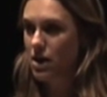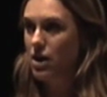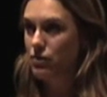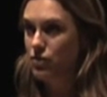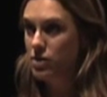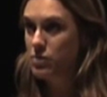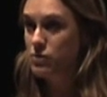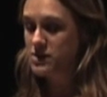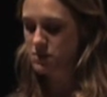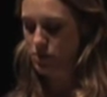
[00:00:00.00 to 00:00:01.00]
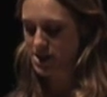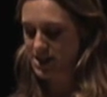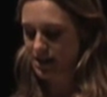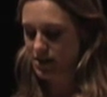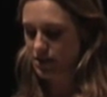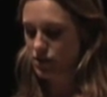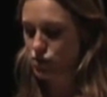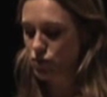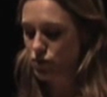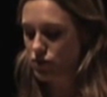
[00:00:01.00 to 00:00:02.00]
A rumour was spreading that
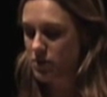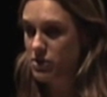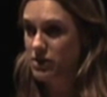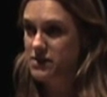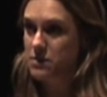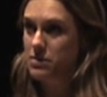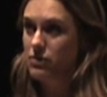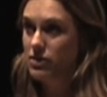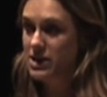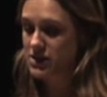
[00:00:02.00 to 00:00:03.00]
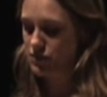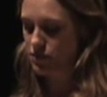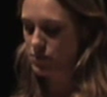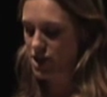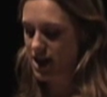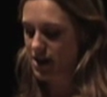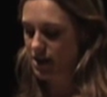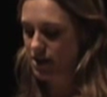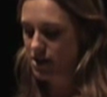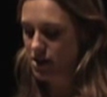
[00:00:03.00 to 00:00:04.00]
all the criminals had been released from
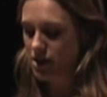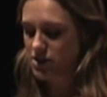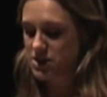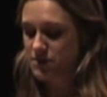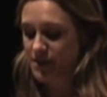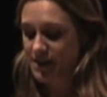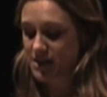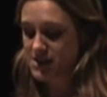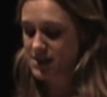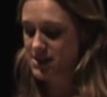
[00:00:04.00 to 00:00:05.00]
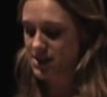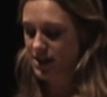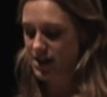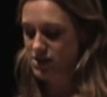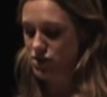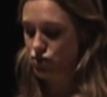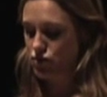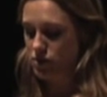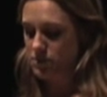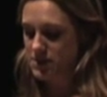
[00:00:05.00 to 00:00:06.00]
jail to defend the city against the
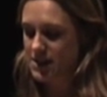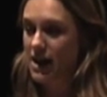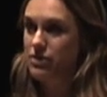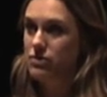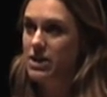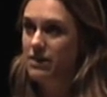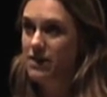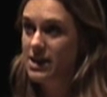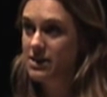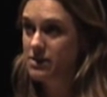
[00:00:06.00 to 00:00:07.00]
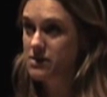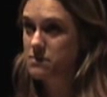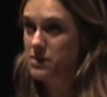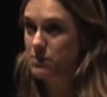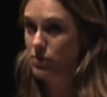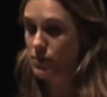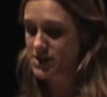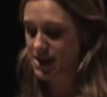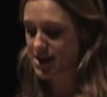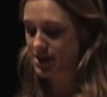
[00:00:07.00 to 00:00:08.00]
troops gathering in the hills, people were
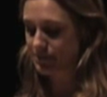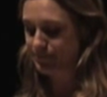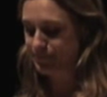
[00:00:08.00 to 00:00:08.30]
saying.